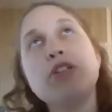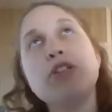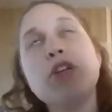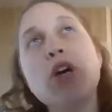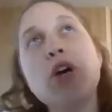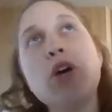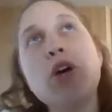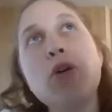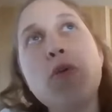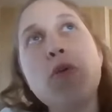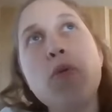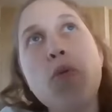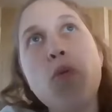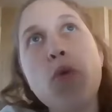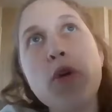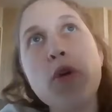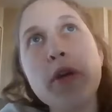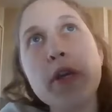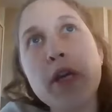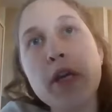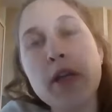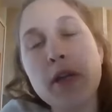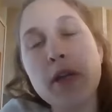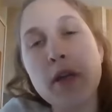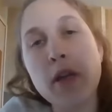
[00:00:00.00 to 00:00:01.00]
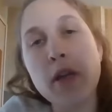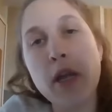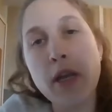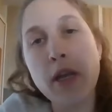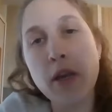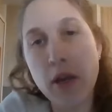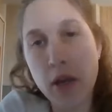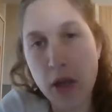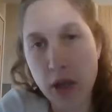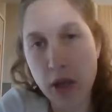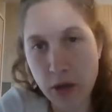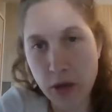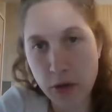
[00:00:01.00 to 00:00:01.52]
So, working
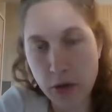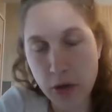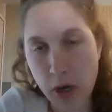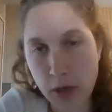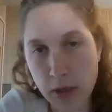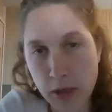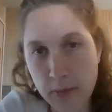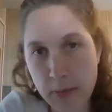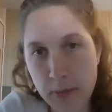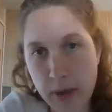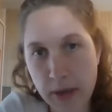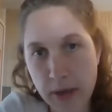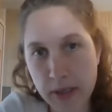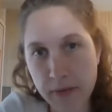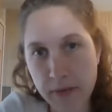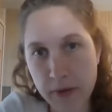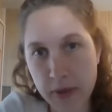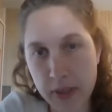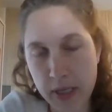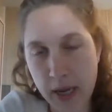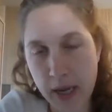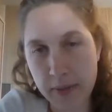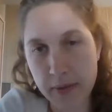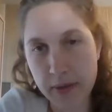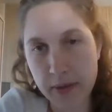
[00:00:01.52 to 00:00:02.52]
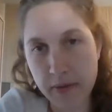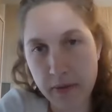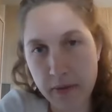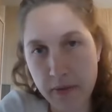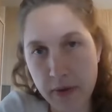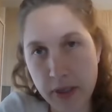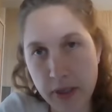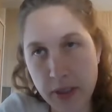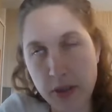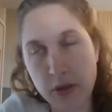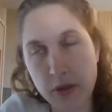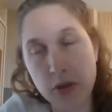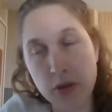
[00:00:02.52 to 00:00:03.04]
and, and you talked about different types of
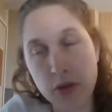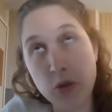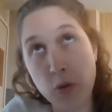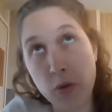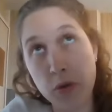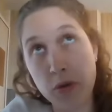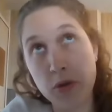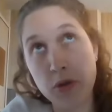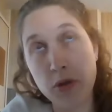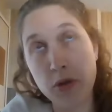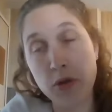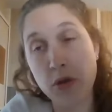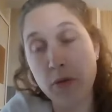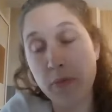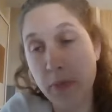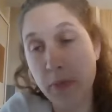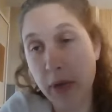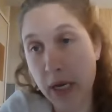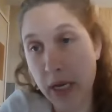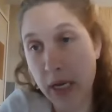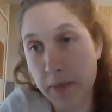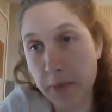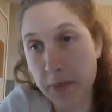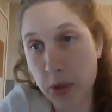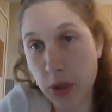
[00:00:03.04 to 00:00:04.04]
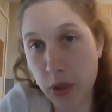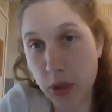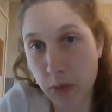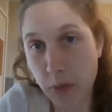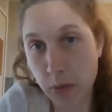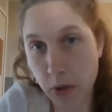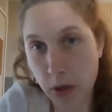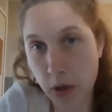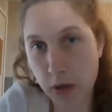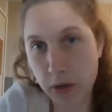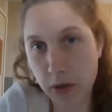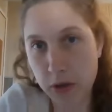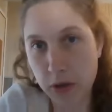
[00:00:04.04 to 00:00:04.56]
investors short term, medium
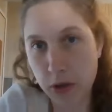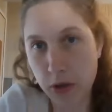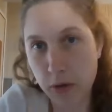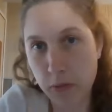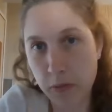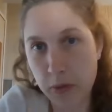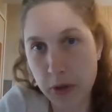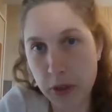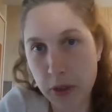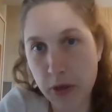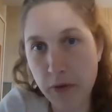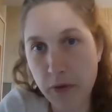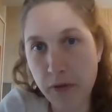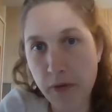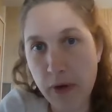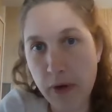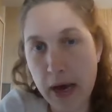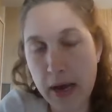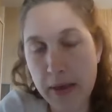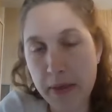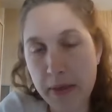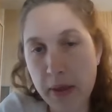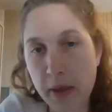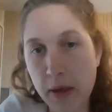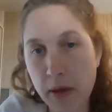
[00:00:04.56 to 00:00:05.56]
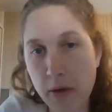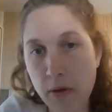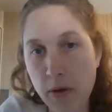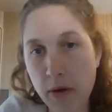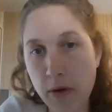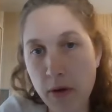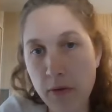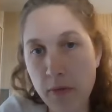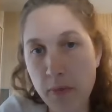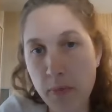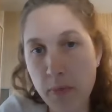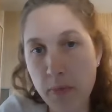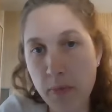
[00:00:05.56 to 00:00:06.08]
term, long term. Do you find that
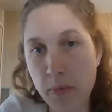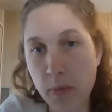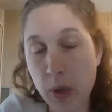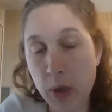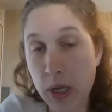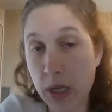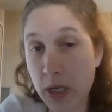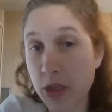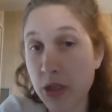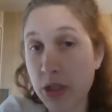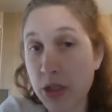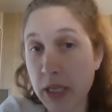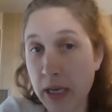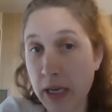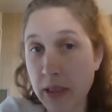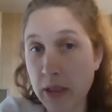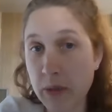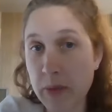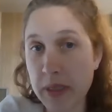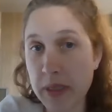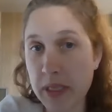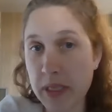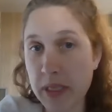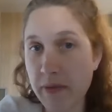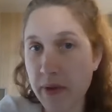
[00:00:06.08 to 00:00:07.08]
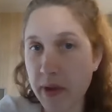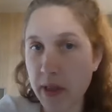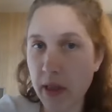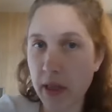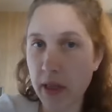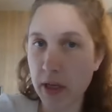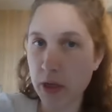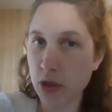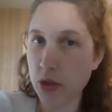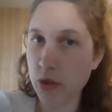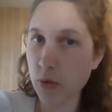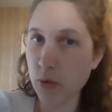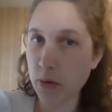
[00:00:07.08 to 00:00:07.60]
you have niched down
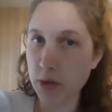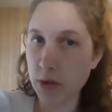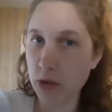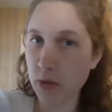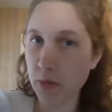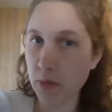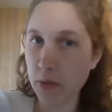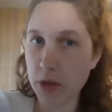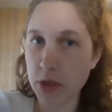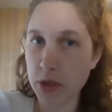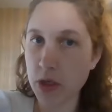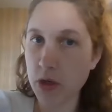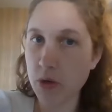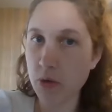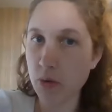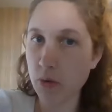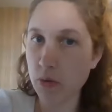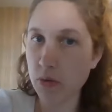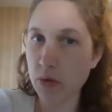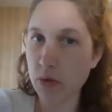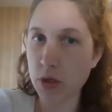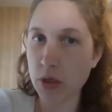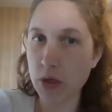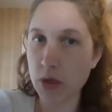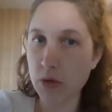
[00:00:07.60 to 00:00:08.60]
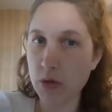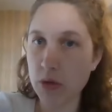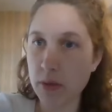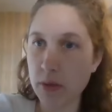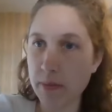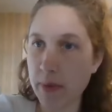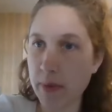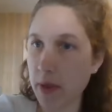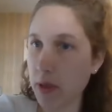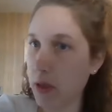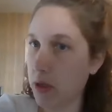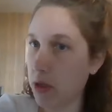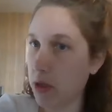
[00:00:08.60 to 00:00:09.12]
specifically in short term, or do you do you
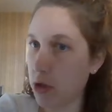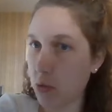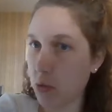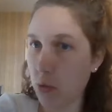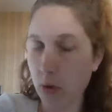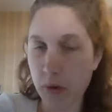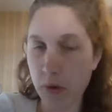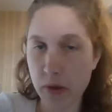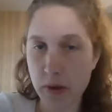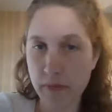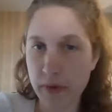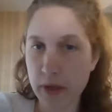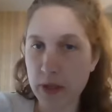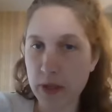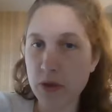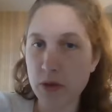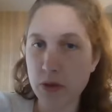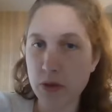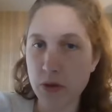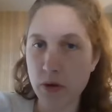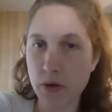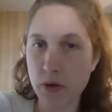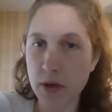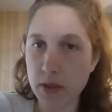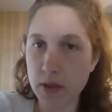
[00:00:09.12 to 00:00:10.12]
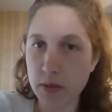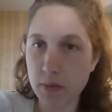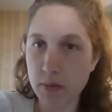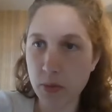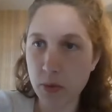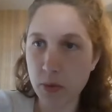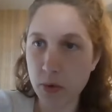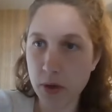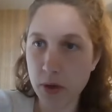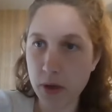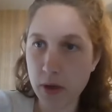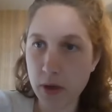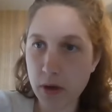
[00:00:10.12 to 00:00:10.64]
typically just work with investors across
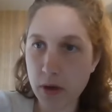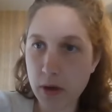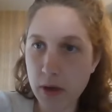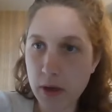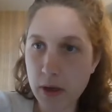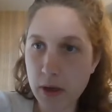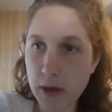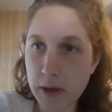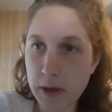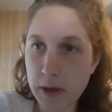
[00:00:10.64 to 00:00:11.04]
the board?